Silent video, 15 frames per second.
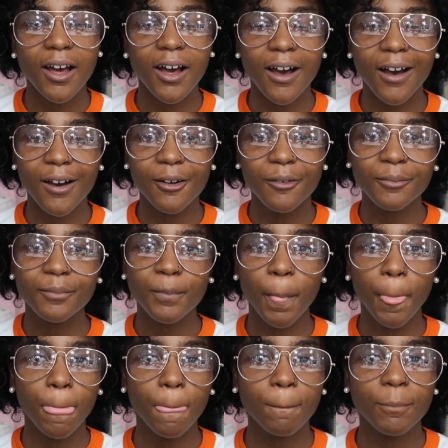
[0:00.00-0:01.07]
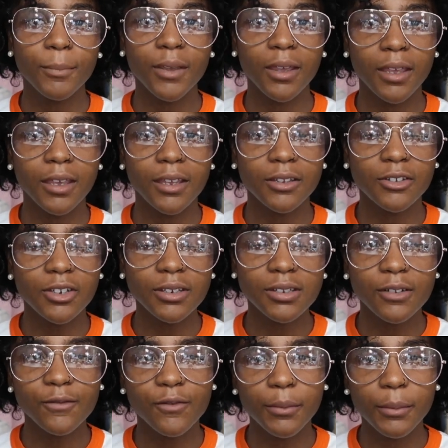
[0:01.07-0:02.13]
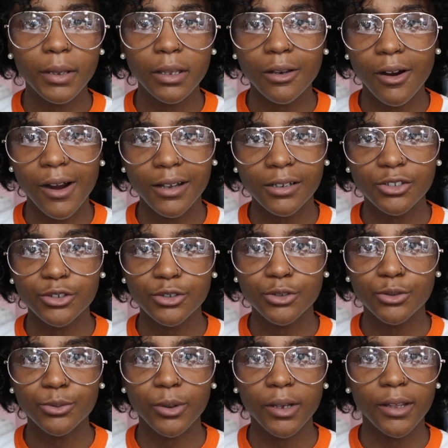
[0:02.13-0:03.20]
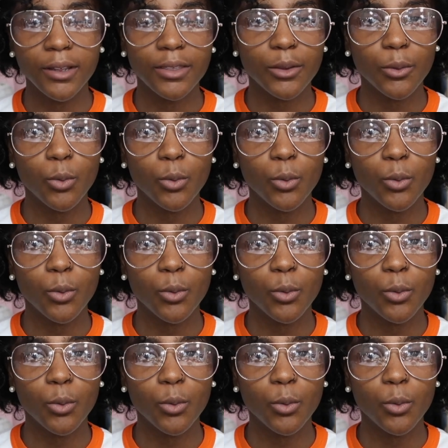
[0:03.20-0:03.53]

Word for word: Um, and just to familiarize you with